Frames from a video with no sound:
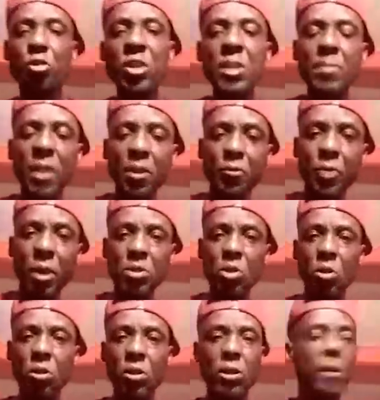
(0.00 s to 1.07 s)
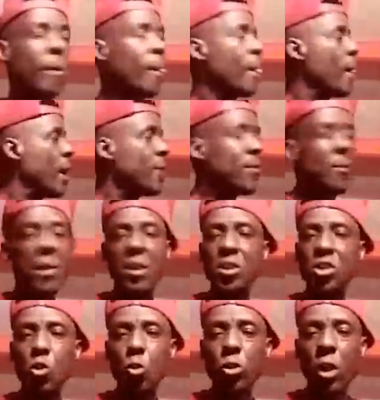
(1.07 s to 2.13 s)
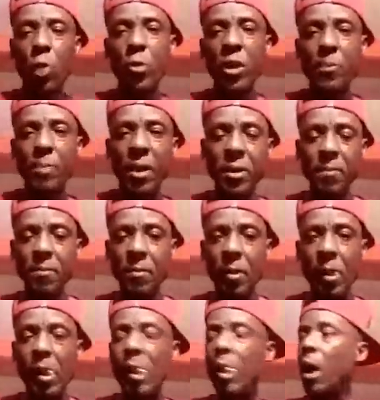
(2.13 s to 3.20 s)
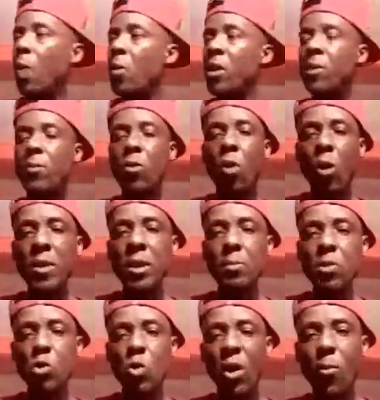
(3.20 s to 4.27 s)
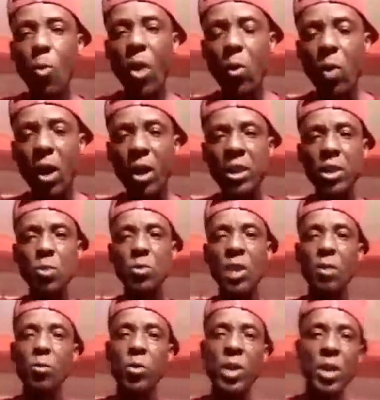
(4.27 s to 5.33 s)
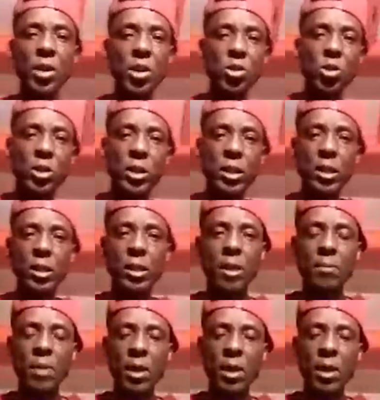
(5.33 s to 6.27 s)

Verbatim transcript: three man from jungle. I never mind the studio I wait for him. And when him come in, I saw one boy walking with a, with a desert eagle name